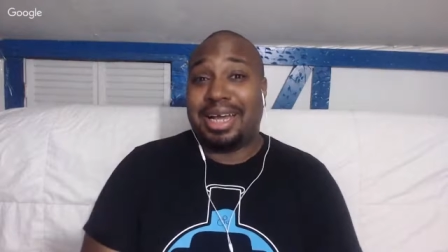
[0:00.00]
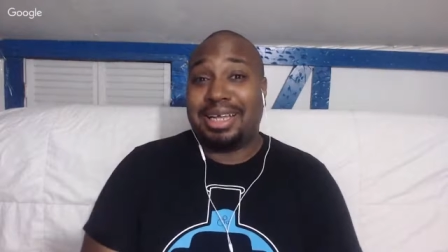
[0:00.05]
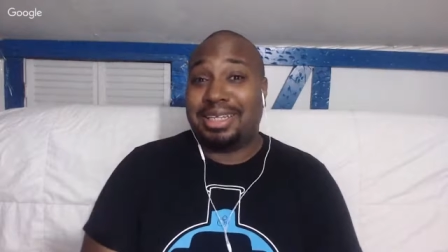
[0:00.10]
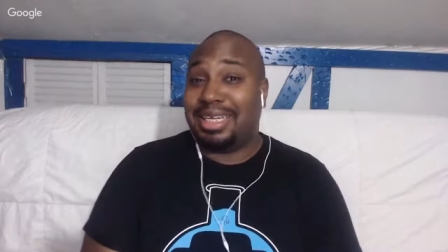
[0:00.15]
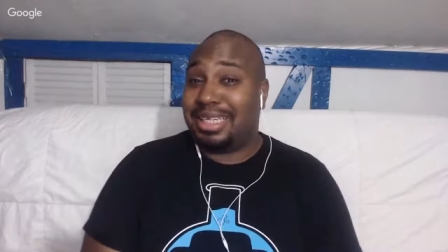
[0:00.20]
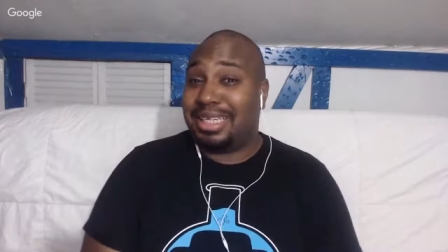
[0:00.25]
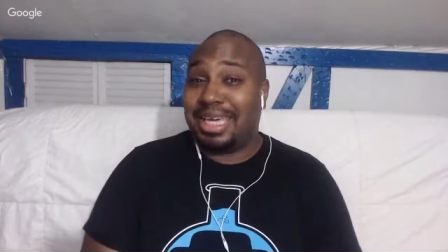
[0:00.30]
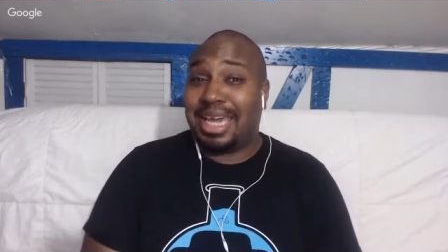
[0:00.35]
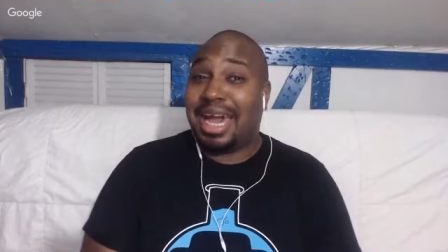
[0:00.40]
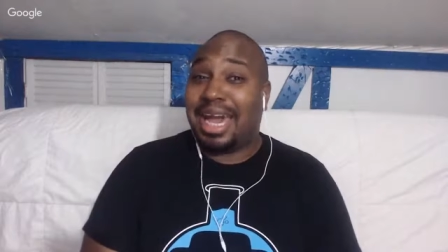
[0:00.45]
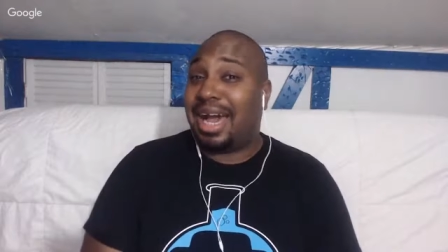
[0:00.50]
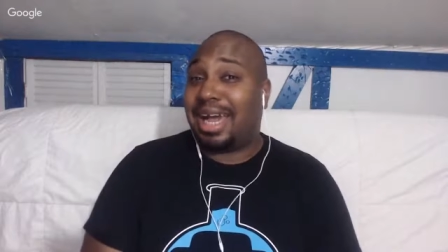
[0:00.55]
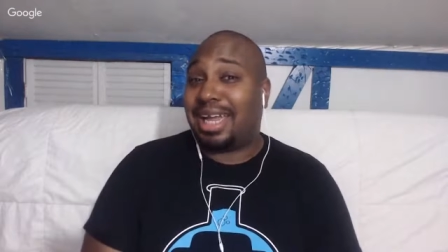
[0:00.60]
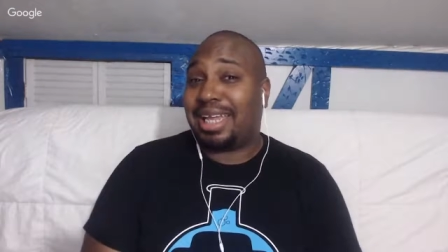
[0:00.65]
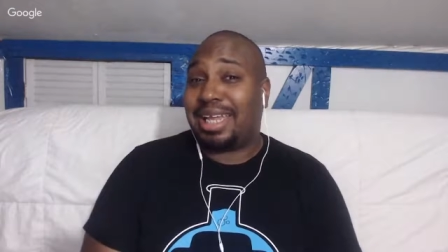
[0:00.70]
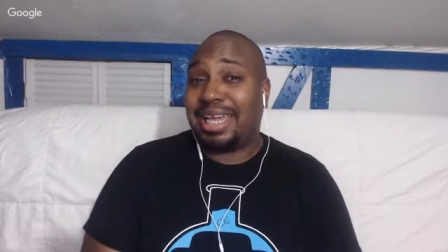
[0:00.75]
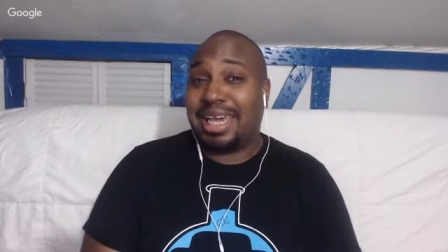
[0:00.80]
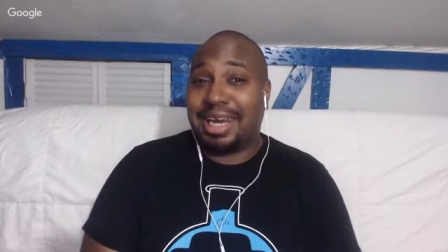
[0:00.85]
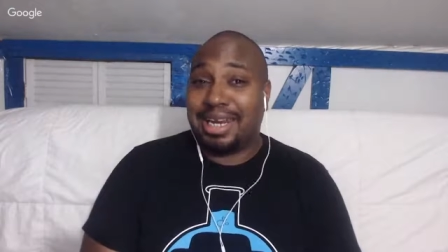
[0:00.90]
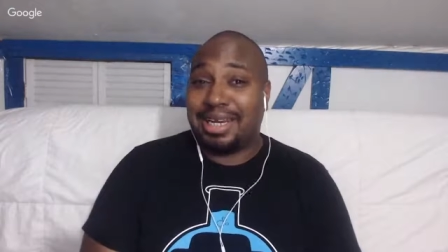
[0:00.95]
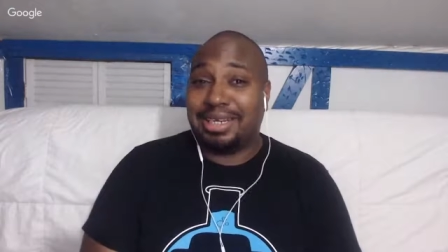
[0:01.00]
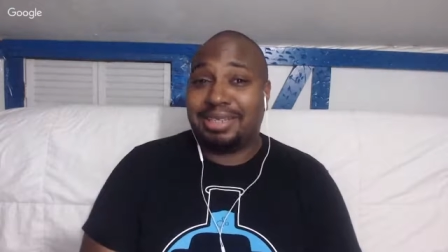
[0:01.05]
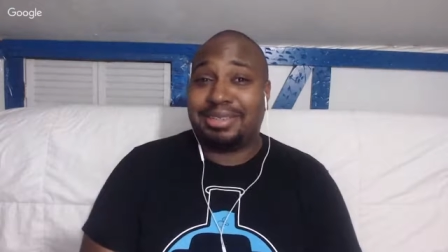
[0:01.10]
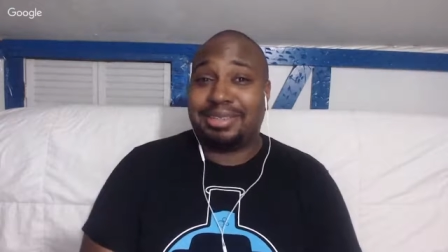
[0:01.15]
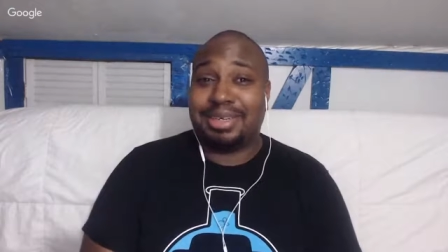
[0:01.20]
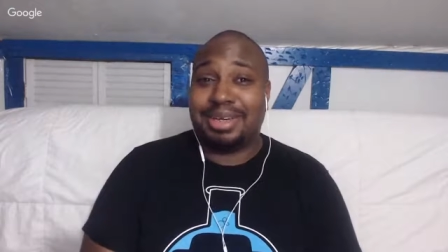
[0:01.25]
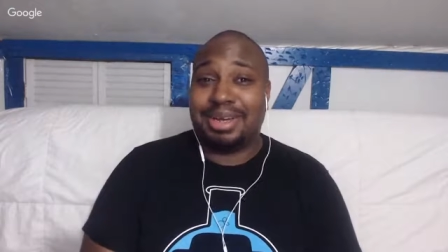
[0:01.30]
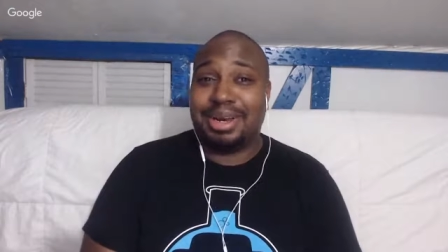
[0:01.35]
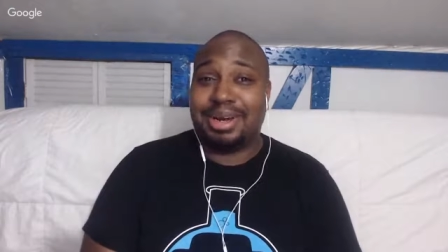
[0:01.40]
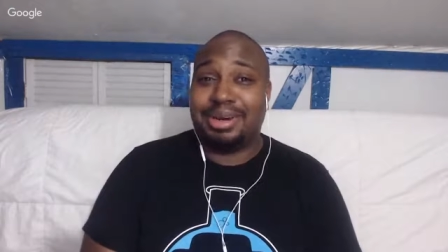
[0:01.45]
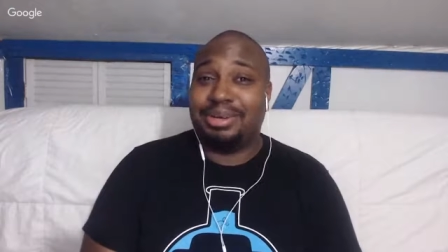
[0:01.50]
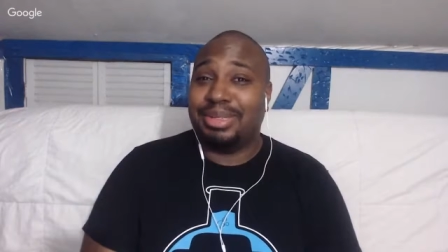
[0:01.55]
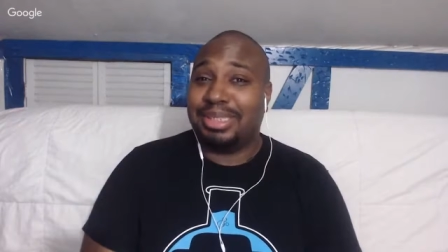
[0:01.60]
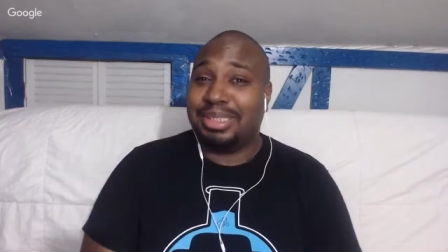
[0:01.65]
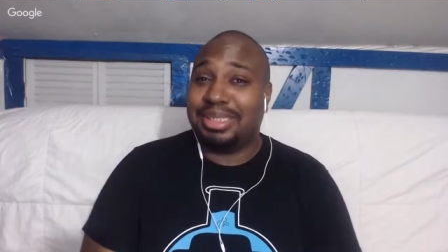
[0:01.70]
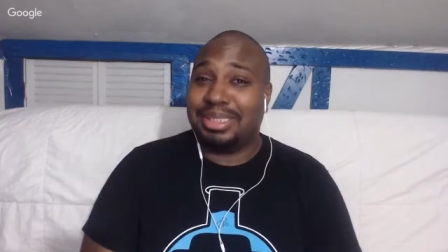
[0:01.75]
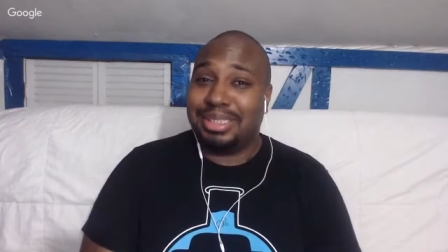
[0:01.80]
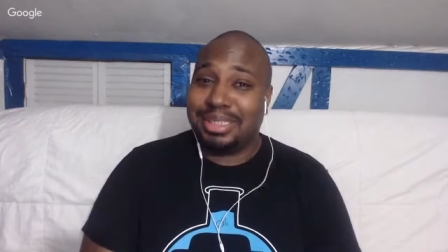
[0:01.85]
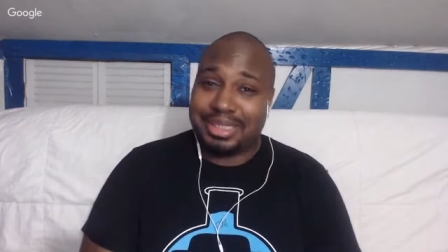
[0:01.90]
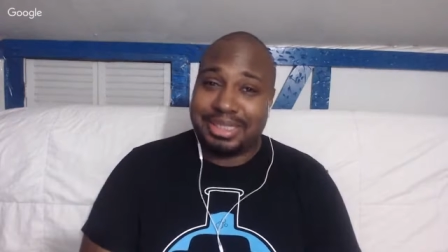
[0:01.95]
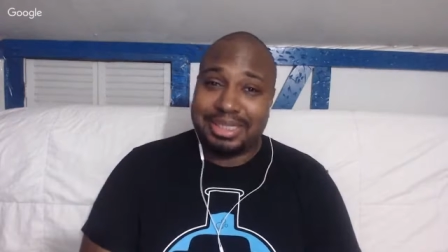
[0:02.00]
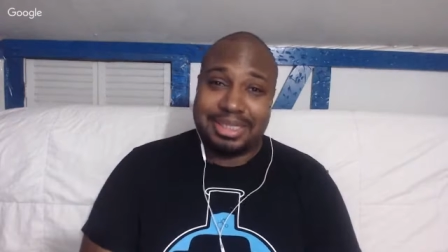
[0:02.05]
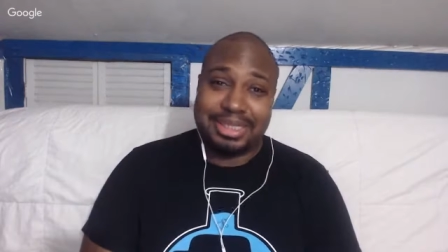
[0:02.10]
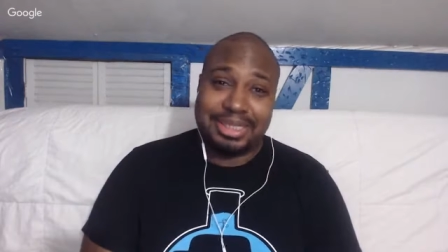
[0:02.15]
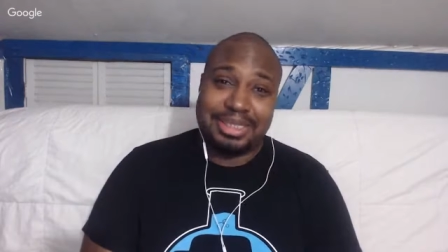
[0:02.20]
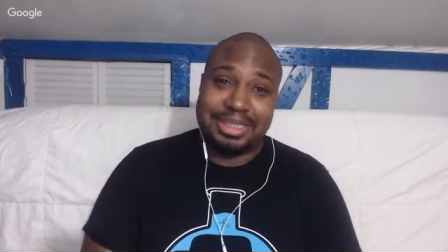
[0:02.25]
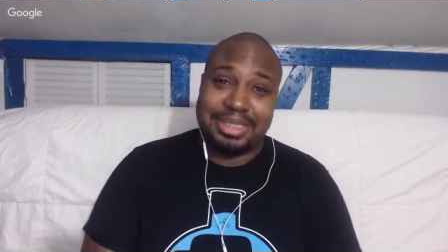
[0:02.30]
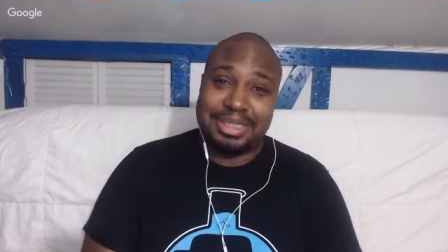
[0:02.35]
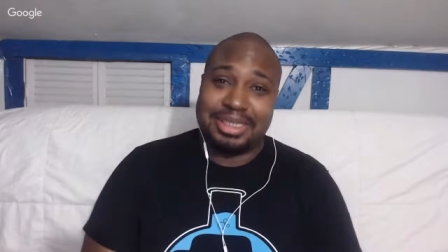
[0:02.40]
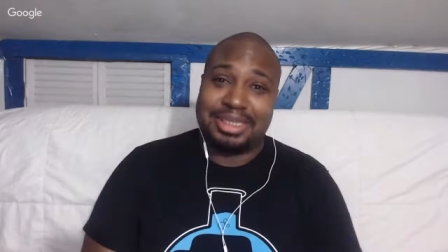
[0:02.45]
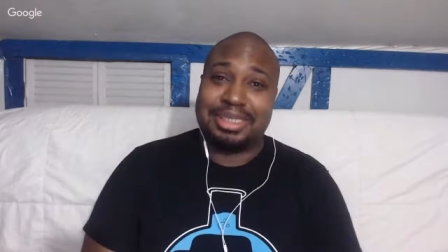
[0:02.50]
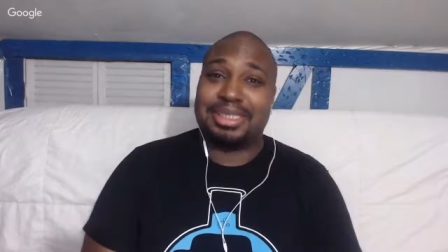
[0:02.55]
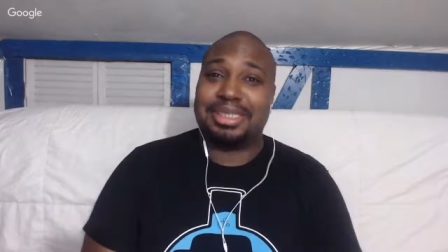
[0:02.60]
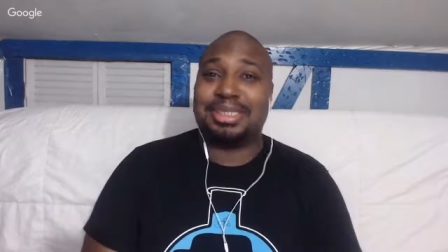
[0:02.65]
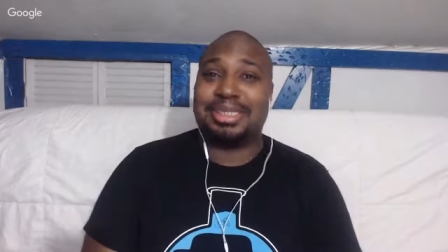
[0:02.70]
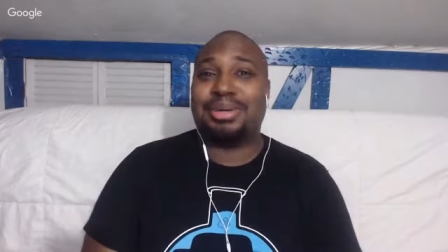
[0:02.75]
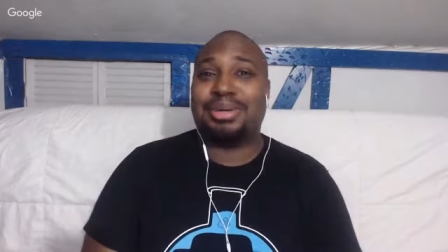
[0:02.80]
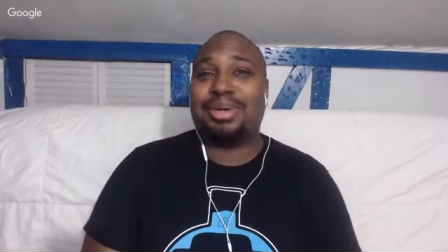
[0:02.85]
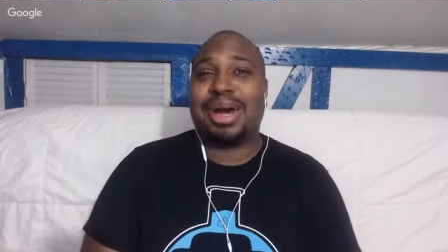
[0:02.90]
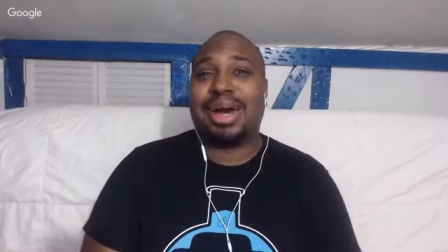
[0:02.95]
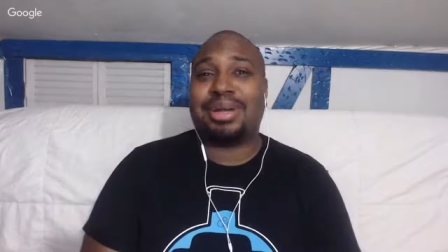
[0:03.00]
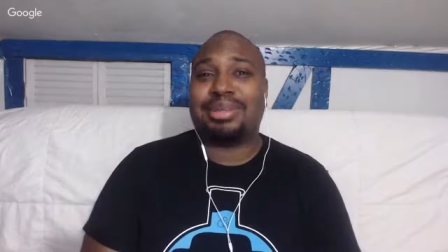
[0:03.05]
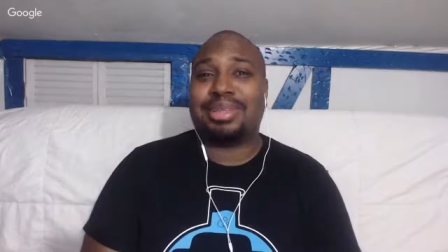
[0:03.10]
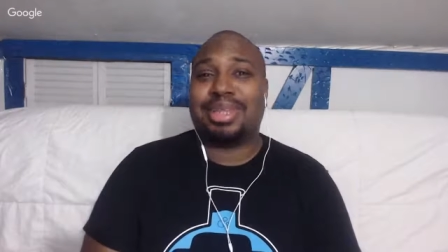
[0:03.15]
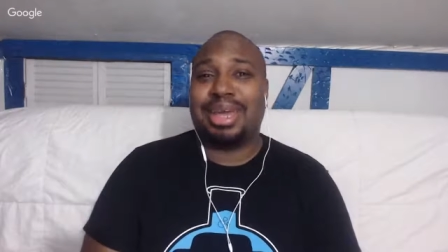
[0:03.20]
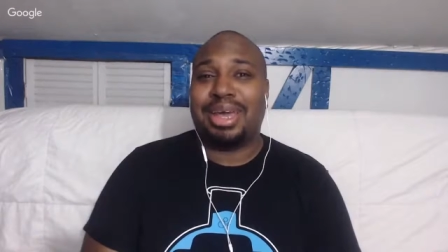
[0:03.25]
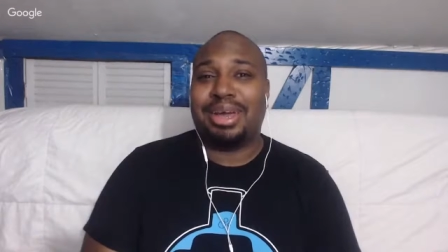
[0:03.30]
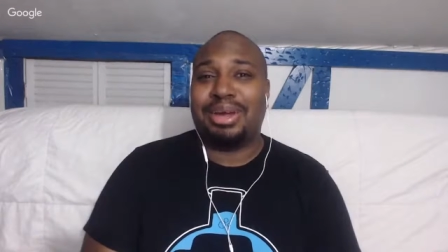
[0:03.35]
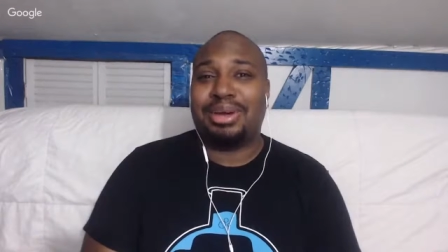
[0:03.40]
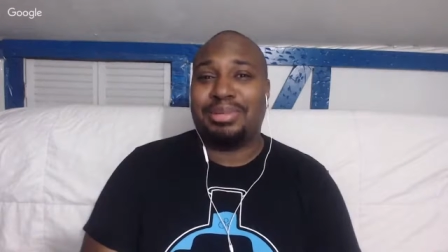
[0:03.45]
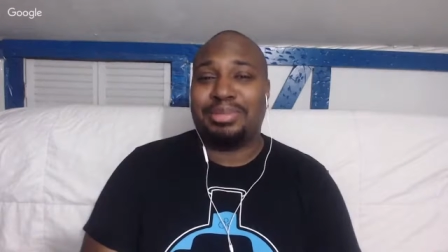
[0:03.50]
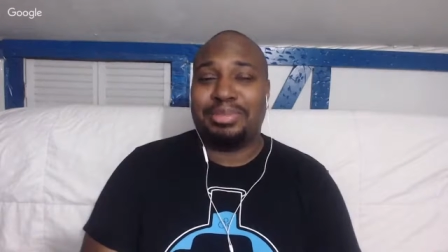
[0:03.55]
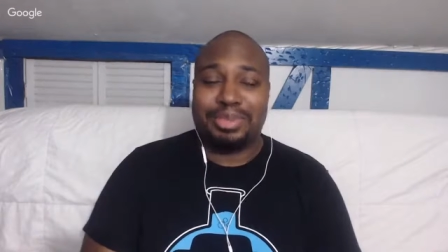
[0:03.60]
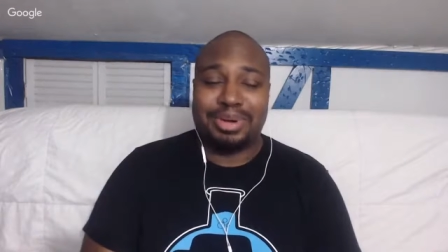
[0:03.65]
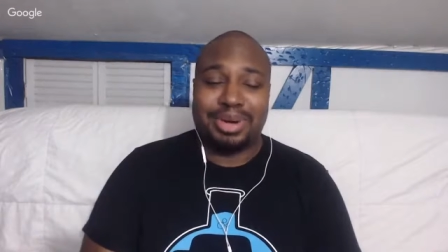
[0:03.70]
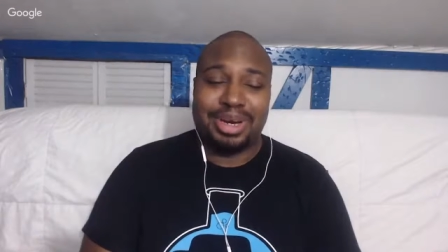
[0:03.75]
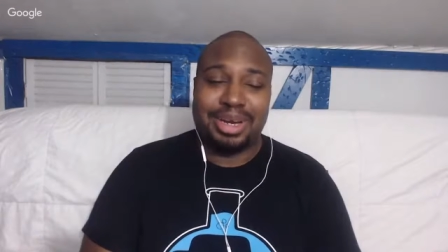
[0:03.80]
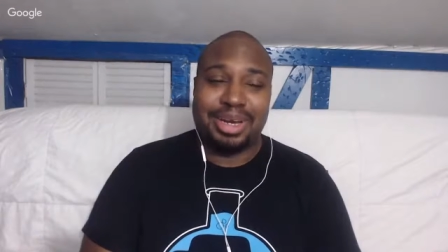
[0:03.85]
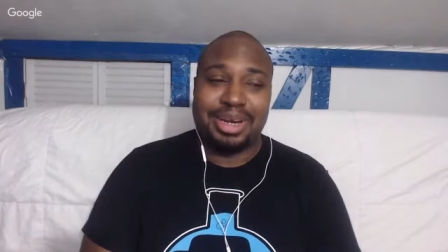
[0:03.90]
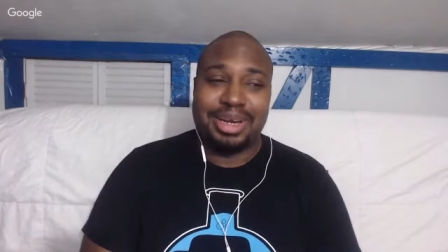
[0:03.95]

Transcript: uh, yeah, I get it. You know, this is this is a little out there, but